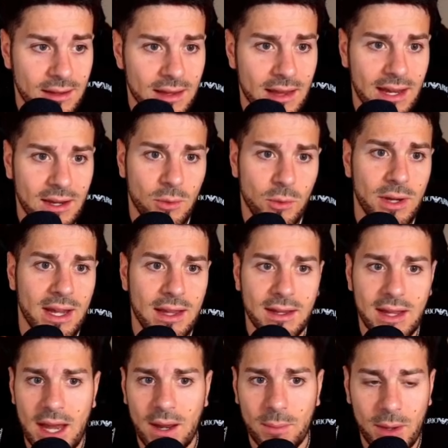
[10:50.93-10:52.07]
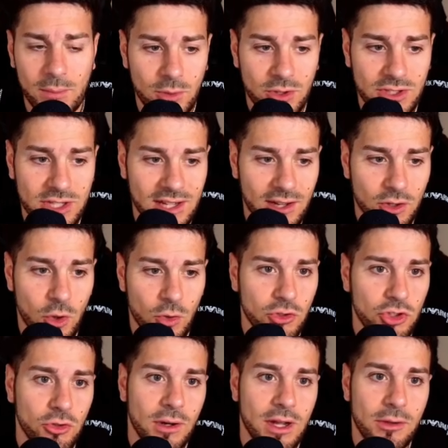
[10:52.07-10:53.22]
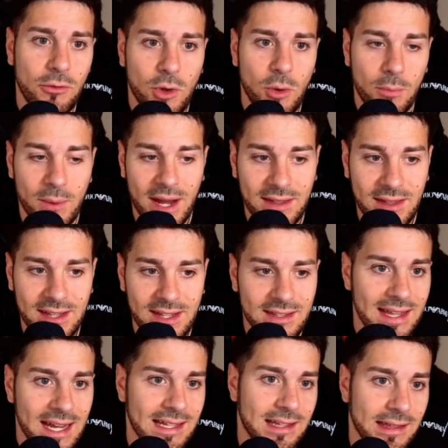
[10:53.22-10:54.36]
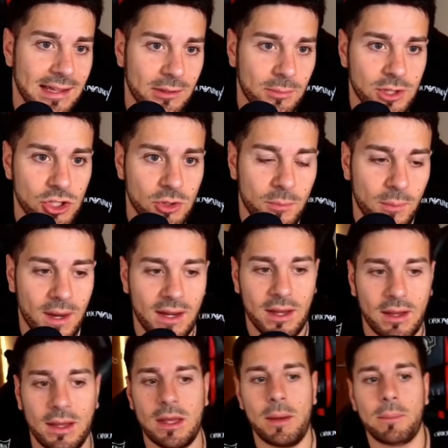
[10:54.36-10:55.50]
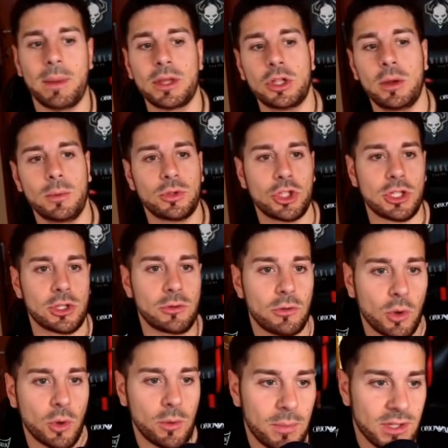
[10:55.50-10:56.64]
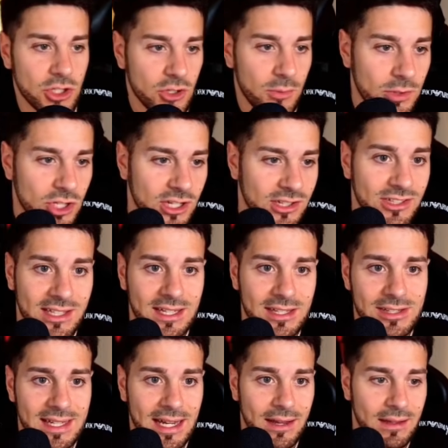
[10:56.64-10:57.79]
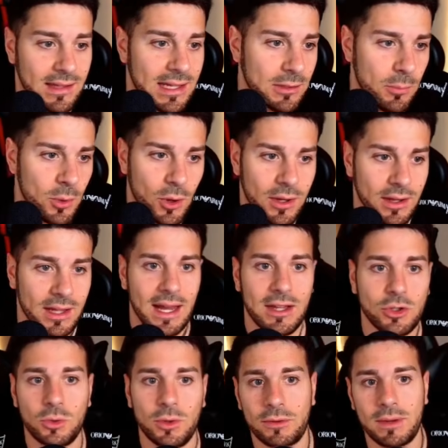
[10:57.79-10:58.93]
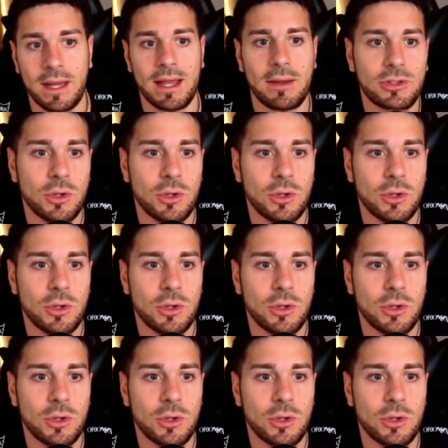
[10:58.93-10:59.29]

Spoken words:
Here we can calmly proceed, go straight for practically taking this bishop pair. Bishop g4, bishop g6, and at this point, knight to e5.